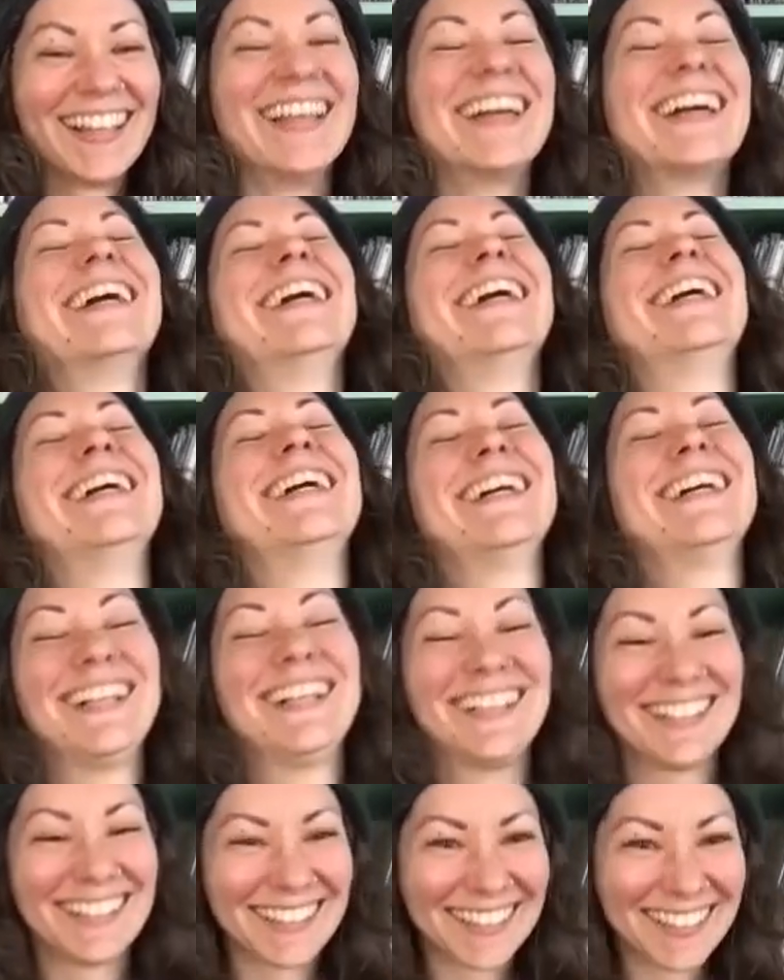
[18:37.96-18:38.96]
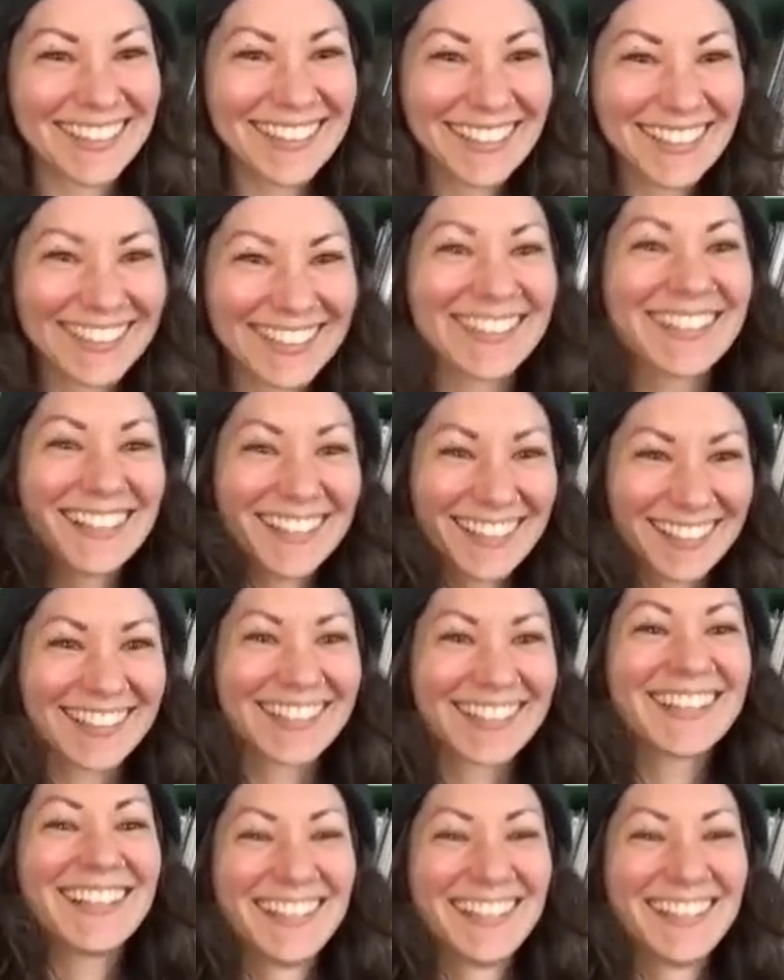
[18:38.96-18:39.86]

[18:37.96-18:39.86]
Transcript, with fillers: You're gonna fucking smash it today.